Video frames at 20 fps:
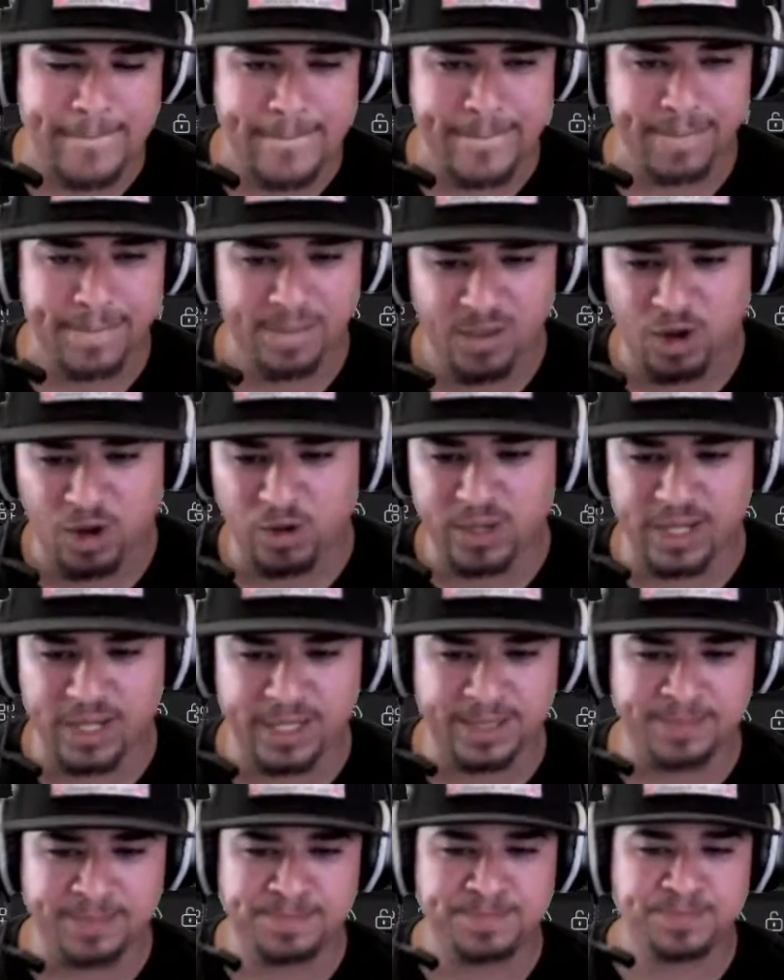
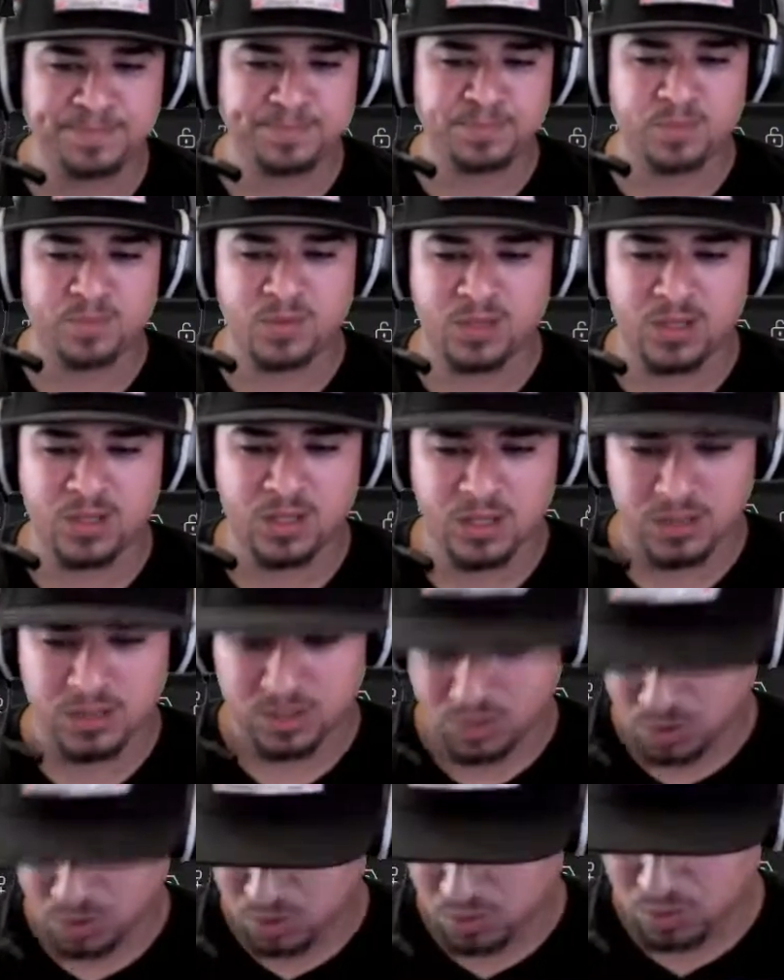Okay,
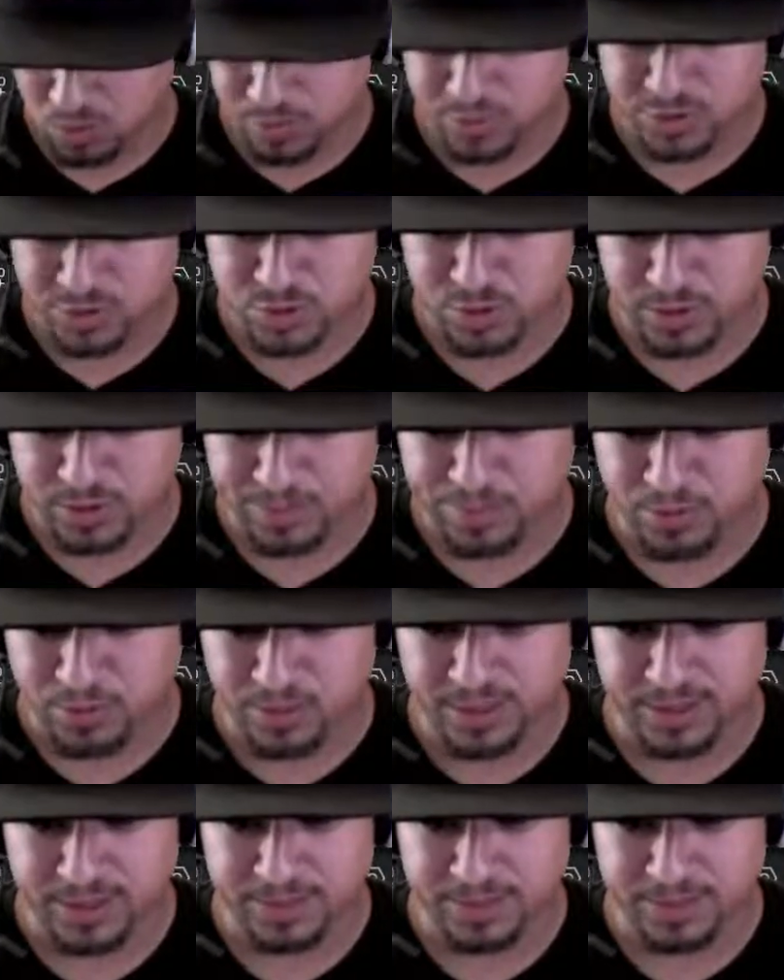so one more swing point.